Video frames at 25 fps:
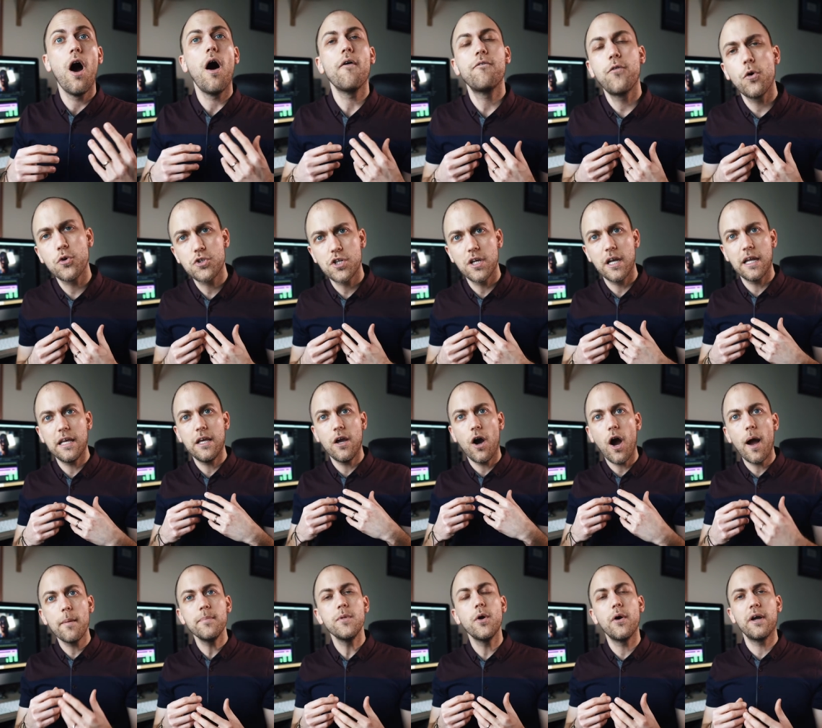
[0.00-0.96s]

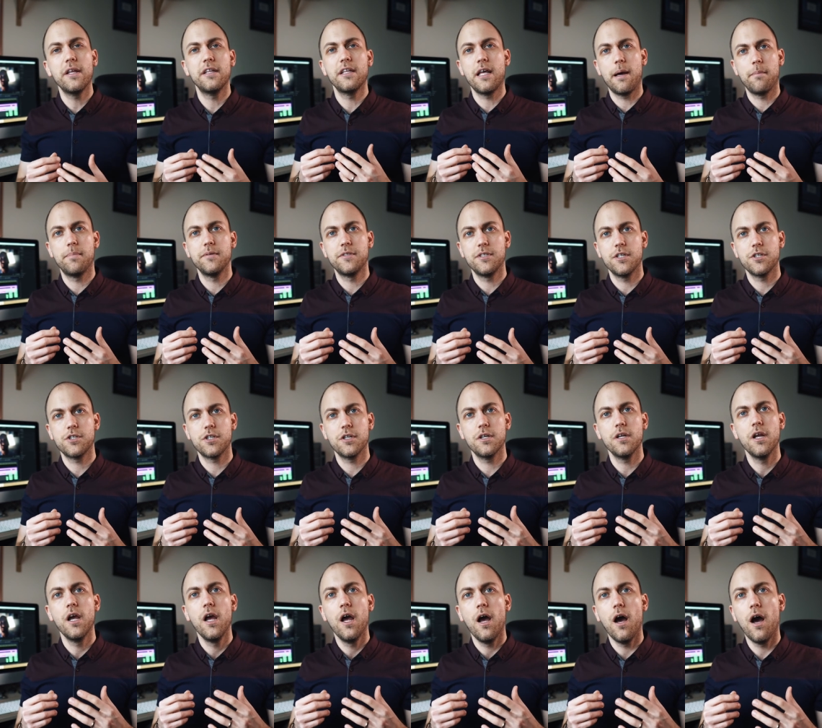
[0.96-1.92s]
Fortunately, I'm not in that
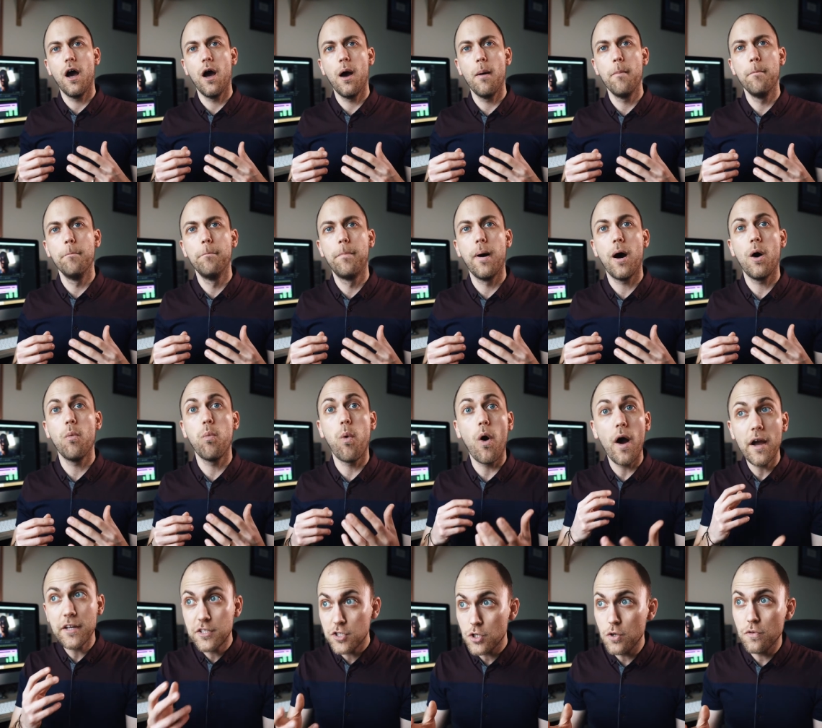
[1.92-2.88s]
position. Um, but
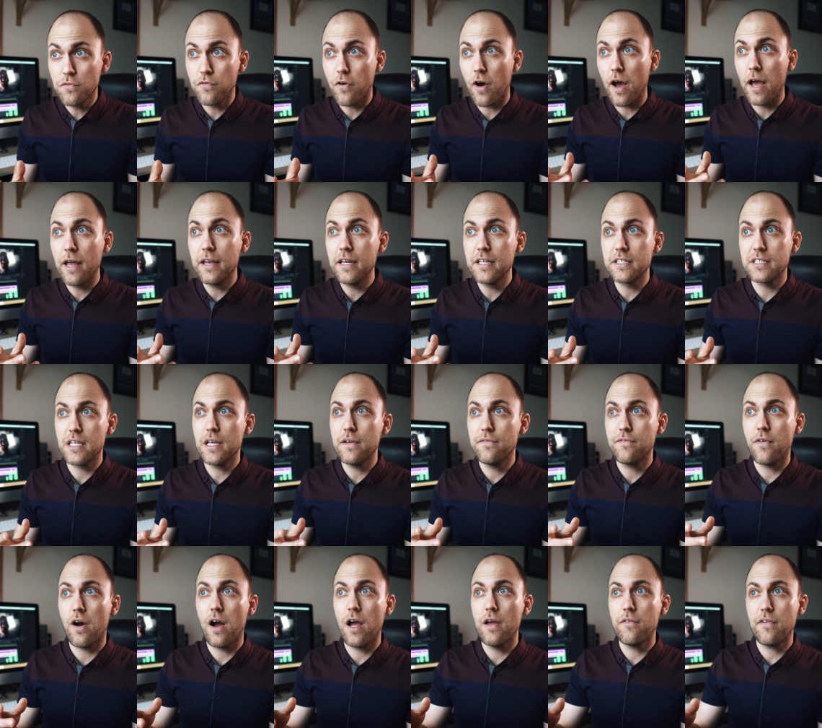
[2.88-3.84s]
what I do find is
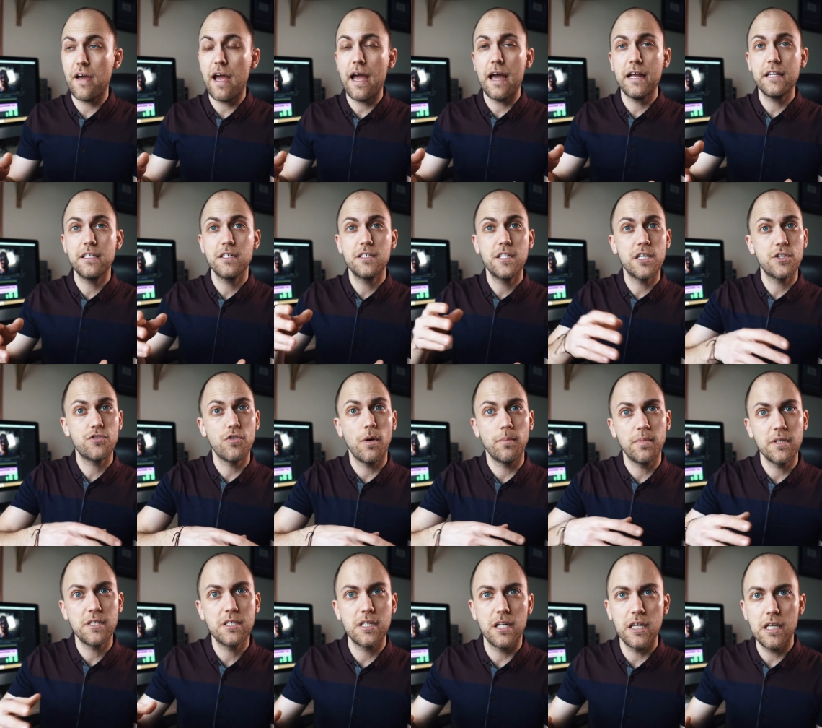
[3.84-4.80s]
if I've had
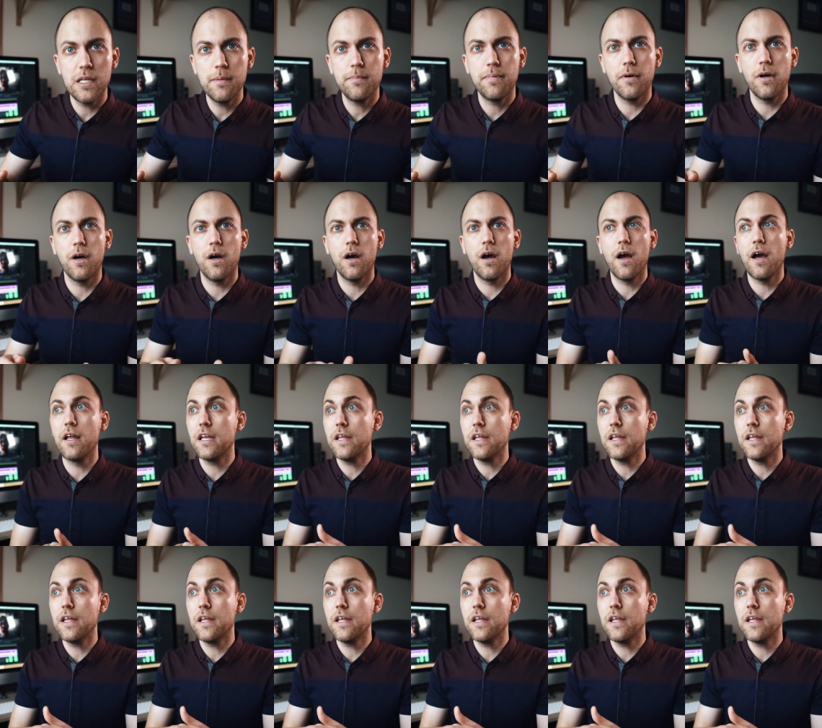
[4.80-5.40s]
disrupted sleep uh,